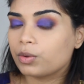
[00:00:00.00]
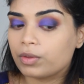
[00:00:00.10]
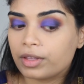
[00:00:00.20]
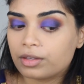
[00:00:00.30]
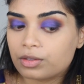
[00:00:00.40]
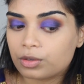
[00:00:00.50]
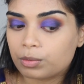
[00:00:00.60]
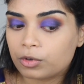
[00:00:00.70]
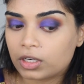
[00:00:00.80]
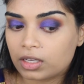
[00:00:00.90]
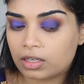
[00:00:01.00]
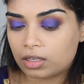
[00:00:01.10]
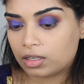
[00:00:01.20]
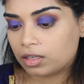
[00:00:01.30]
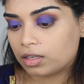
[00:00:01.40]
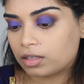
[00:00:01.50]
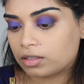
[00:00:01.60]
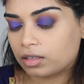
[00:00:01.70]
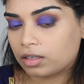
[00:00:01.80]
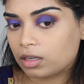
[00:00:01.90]
that is so pretty.
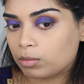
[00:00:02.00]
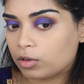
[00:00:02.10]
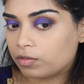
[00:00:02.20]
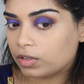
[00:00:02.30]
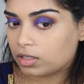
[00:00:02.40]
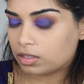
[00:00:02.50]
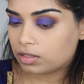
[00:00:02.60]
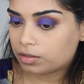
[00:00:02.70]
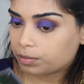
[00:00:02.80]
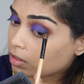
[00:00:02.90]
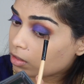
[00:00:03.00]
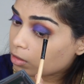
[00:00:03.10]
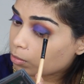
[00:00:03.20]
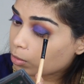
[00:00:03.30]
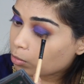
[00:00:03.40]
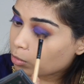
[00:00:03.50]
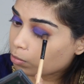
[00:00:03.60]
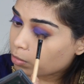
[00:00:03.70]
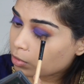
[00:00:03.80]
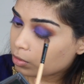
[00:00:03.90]
It's going to come off as a little bit
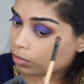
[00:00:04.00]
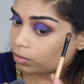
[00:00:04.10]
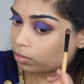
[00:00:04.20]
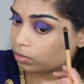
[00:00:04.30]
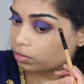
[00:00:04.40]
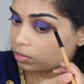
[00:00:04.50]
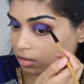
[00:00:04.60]
more blue.